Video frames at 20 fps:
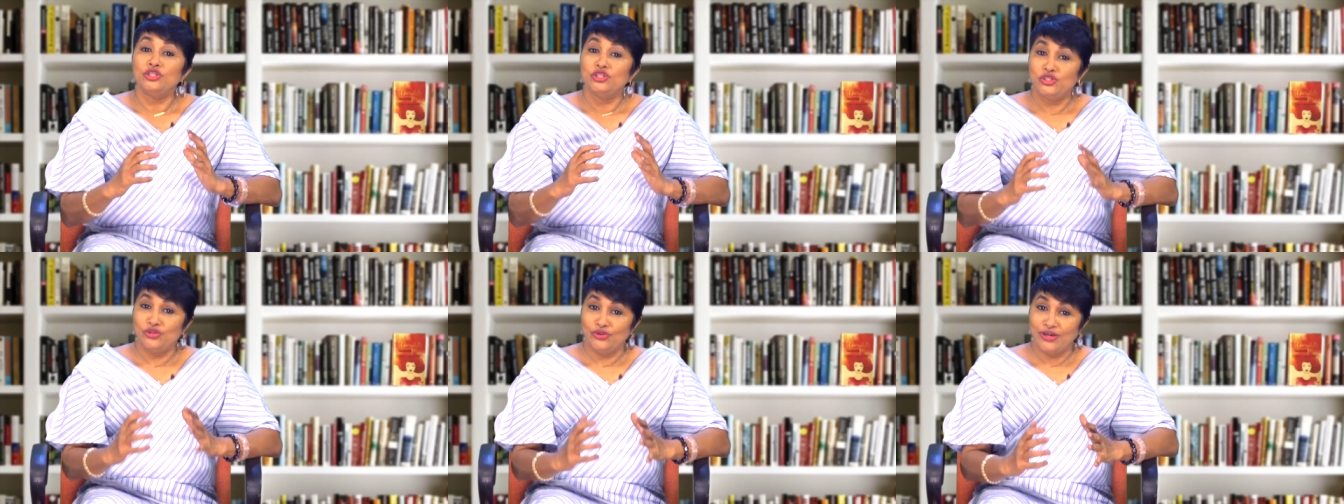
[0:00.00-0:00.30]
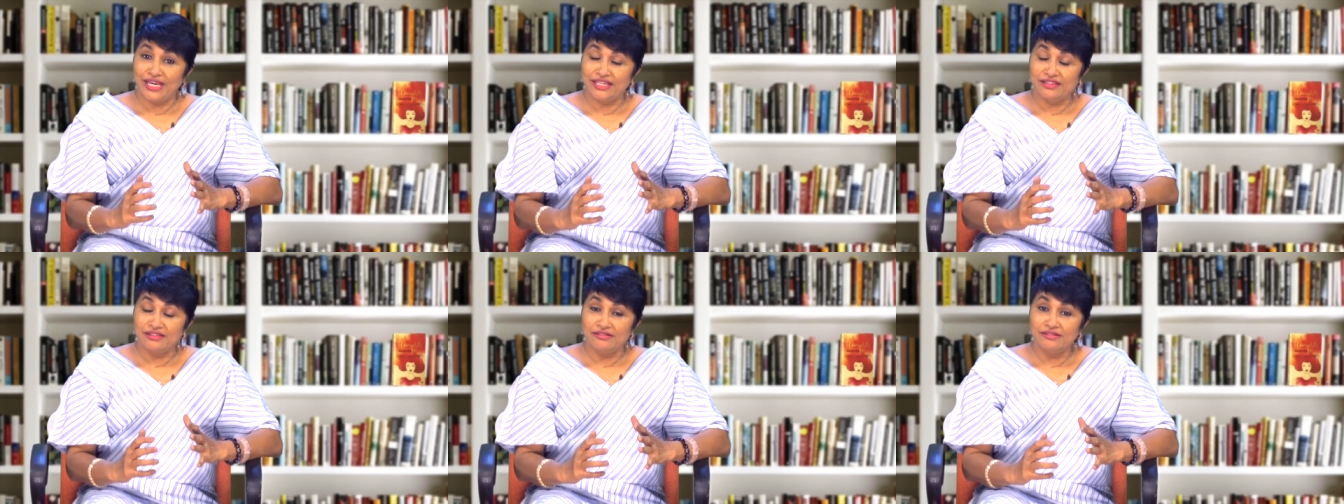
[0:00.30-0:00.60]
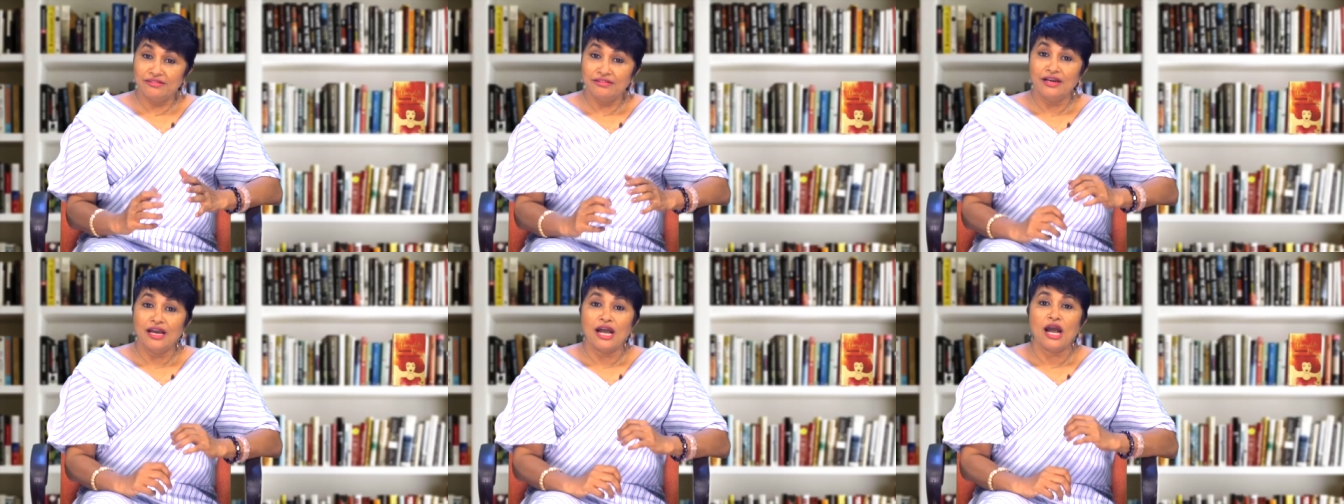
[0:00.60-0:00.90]

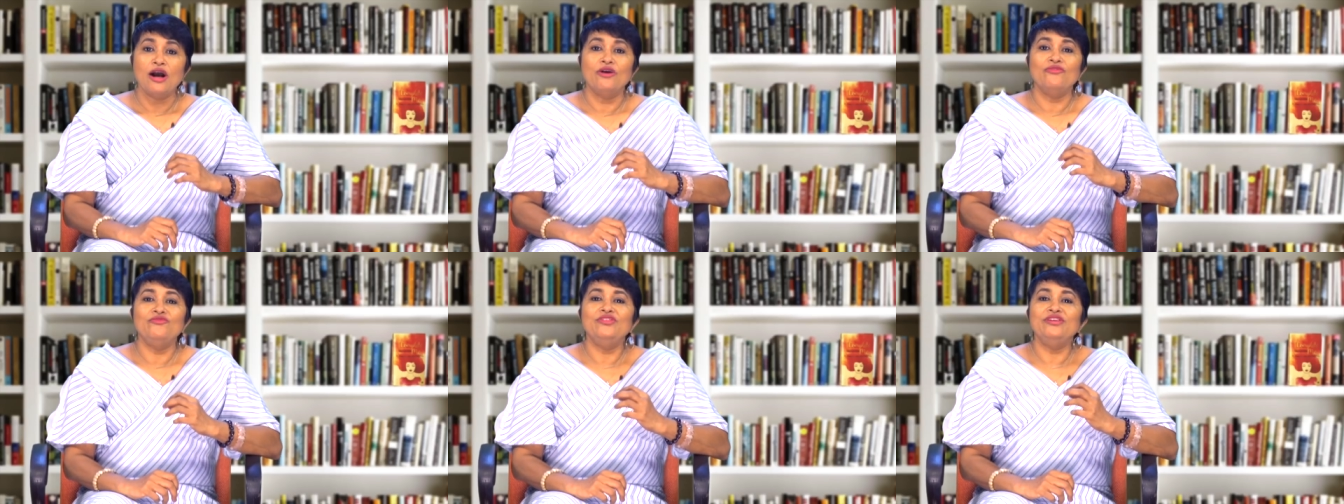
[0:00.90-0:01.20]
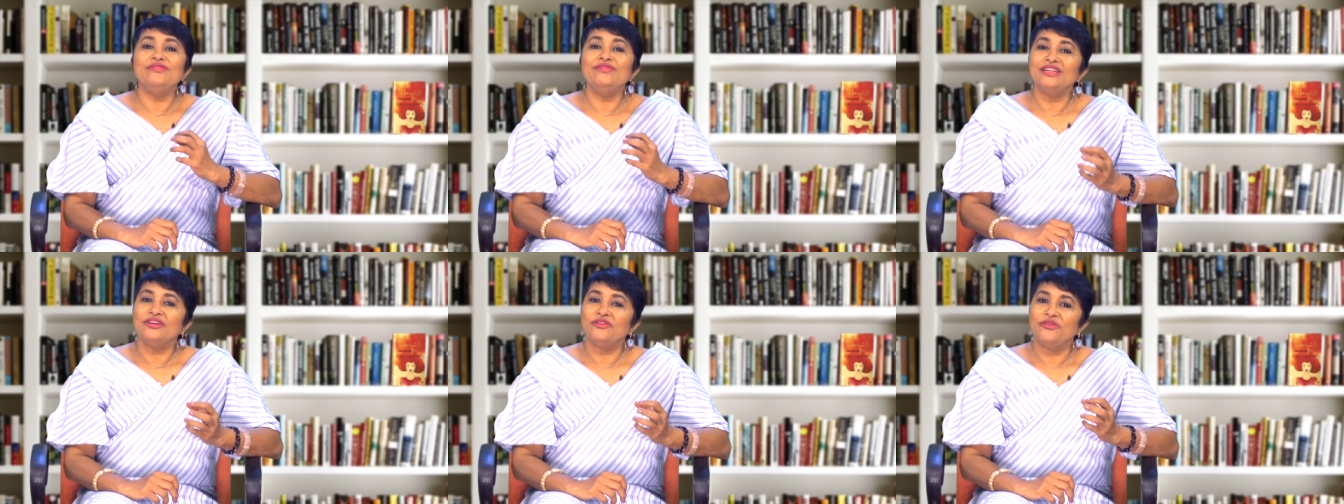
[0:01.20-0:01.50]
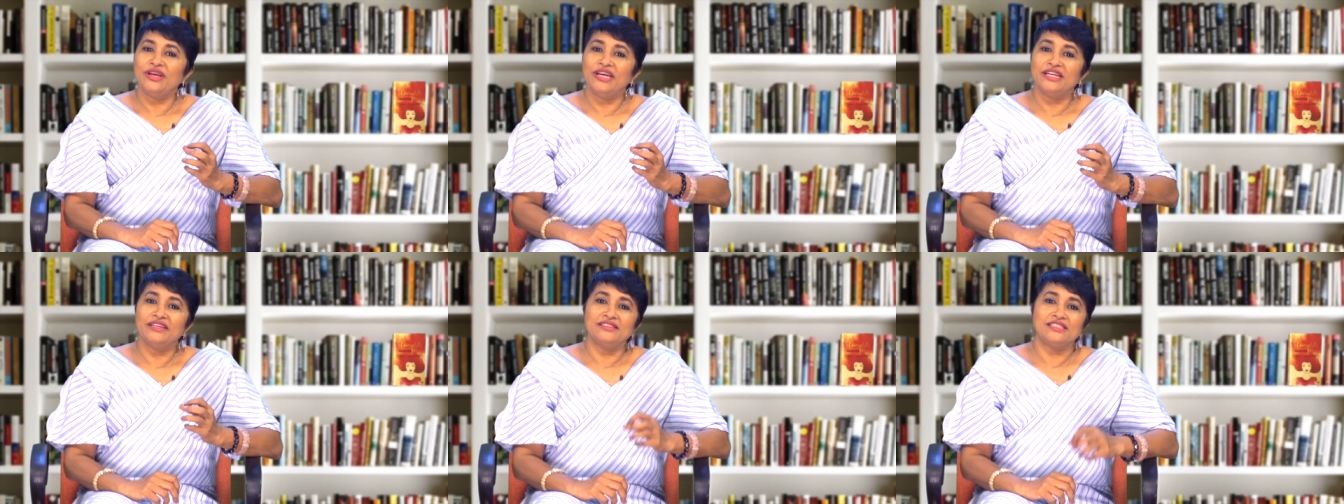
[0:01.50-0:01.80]
Together, we will
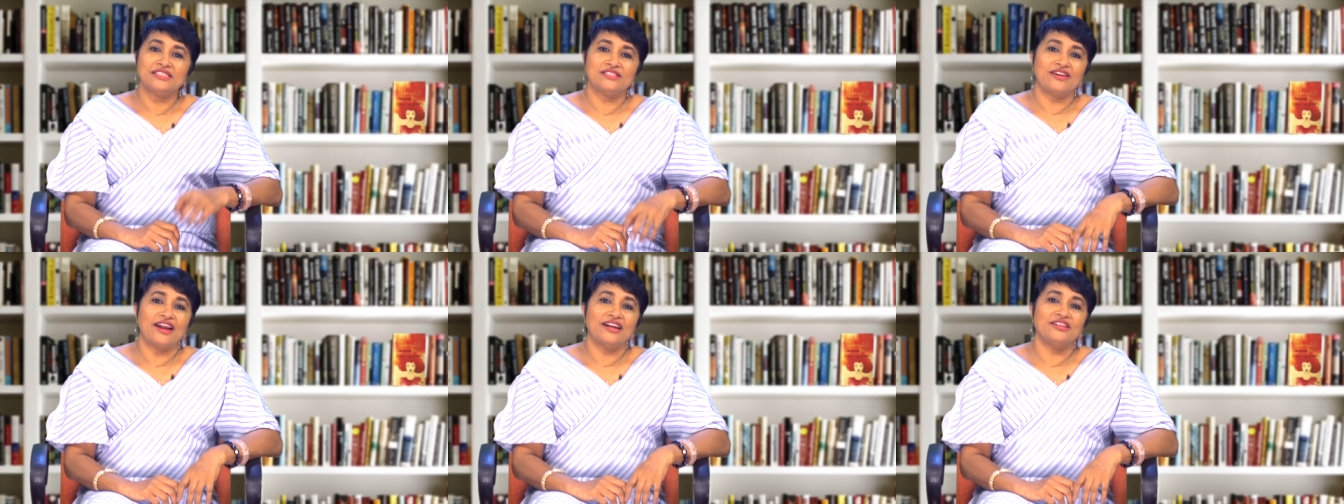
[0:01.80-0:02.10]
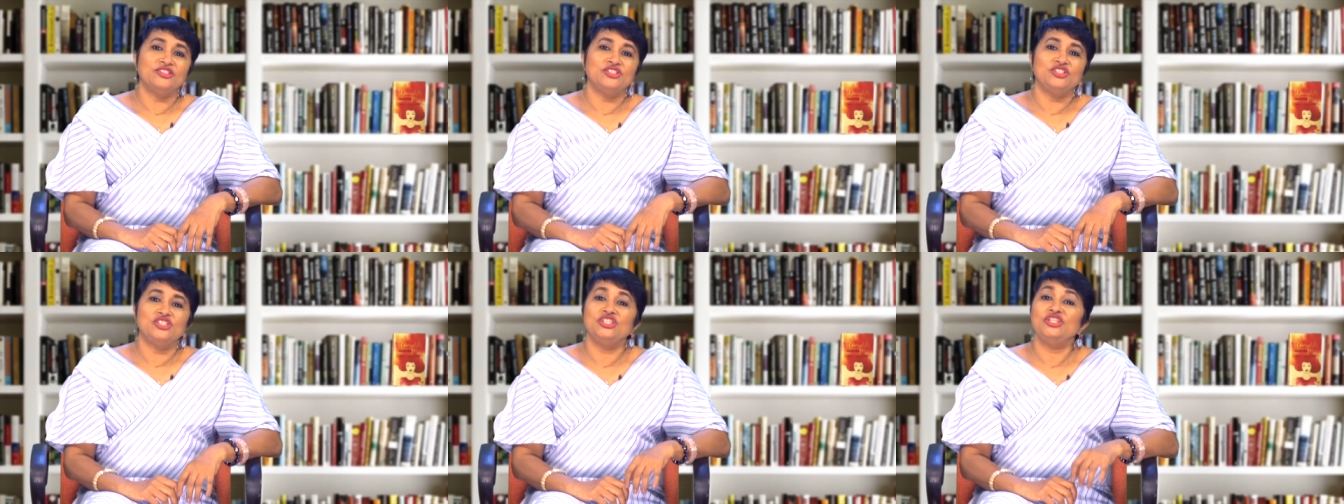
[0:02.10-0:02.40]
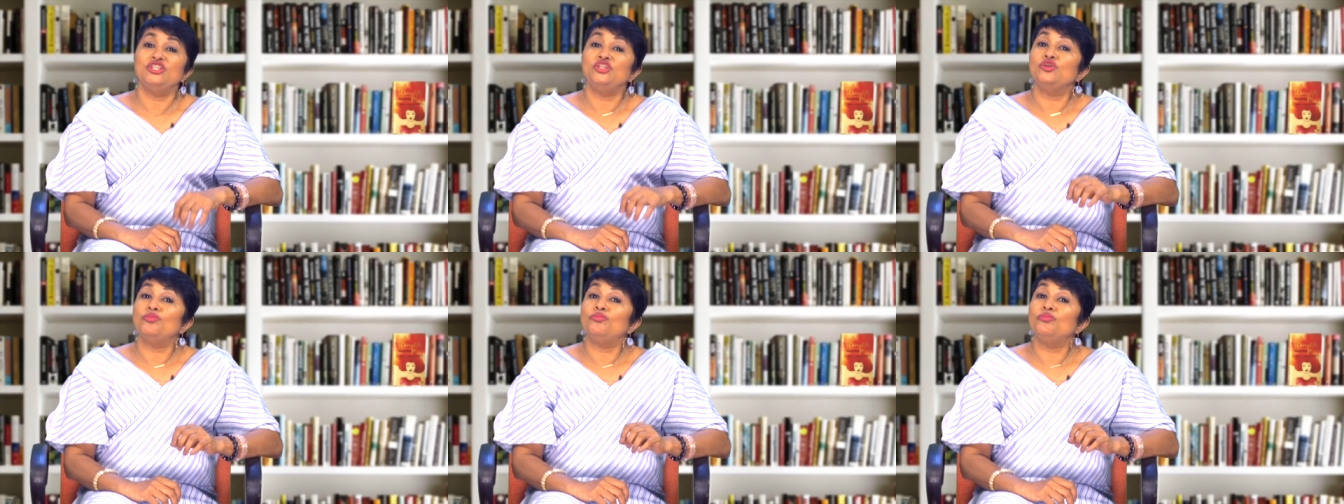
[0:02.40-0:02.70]
create a
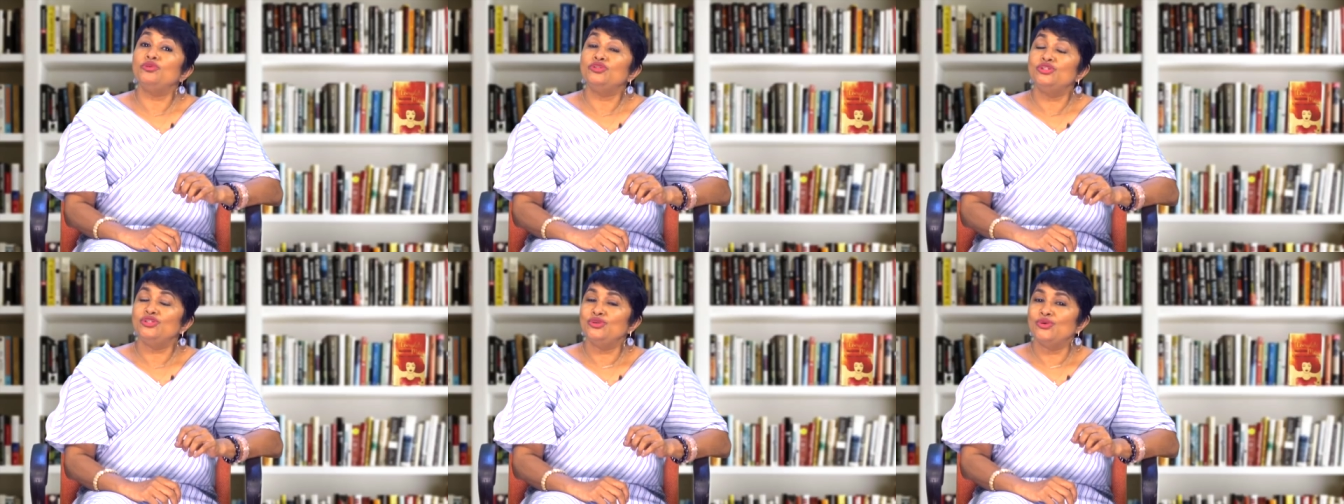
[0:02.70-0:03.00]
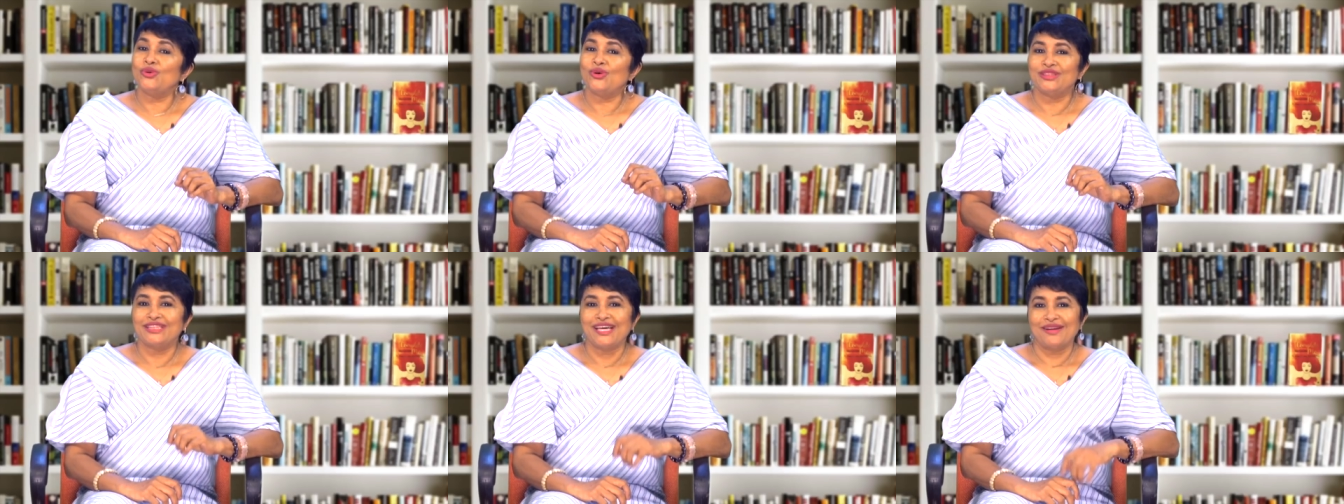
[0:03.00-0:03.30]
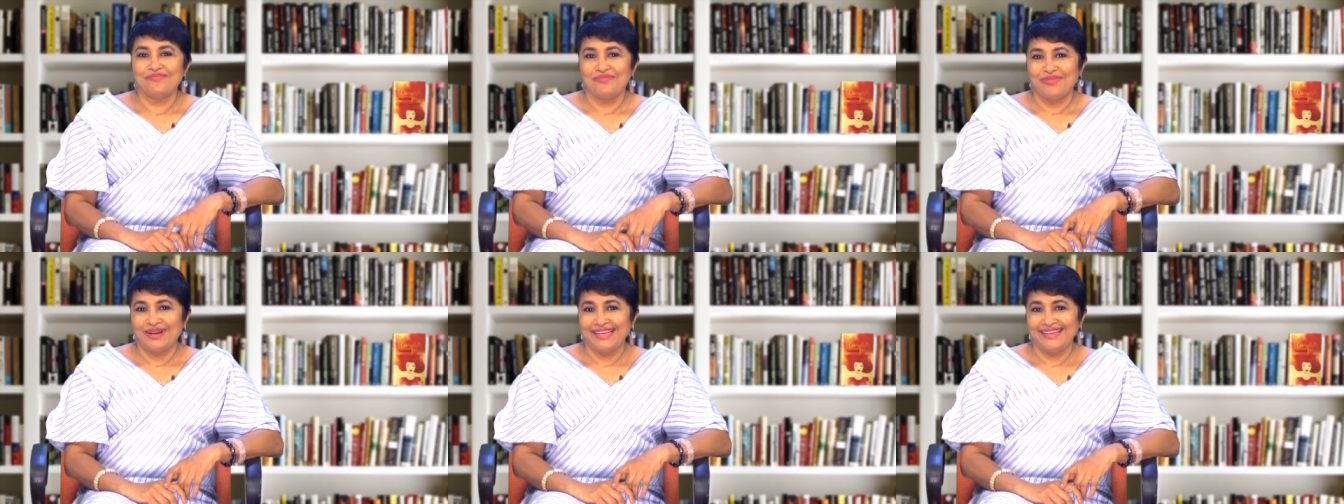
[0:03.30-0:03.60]
strategy to put you on
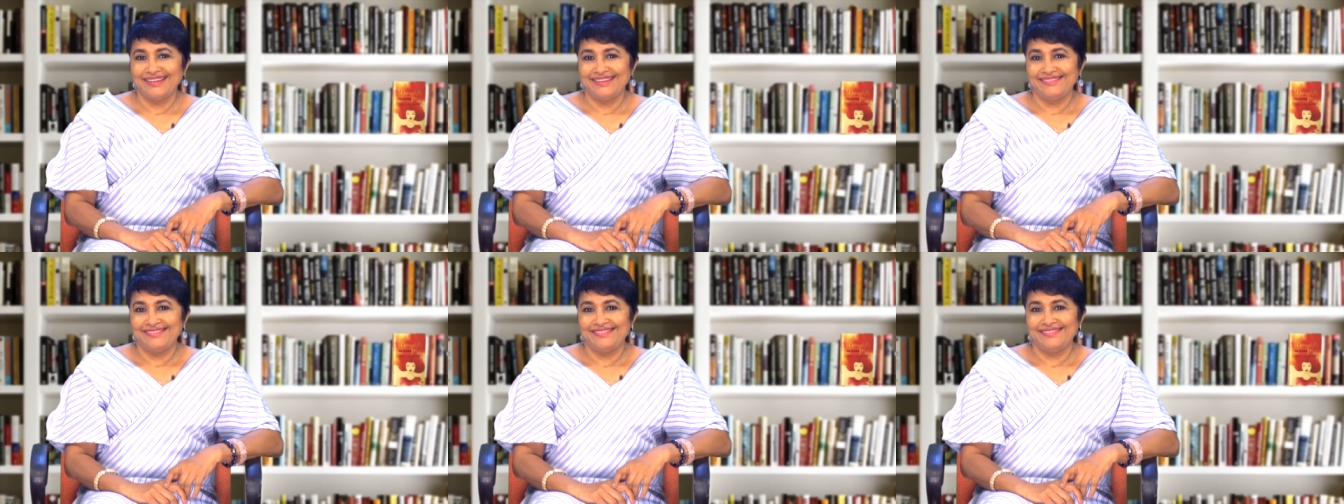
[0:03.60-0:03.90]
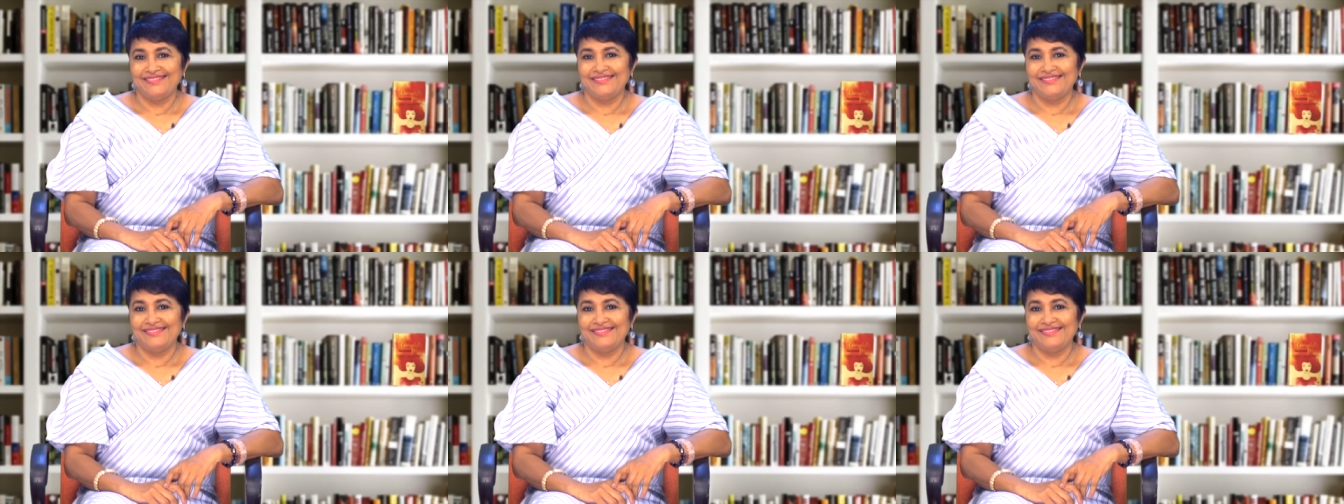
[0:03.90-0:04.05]
that plane.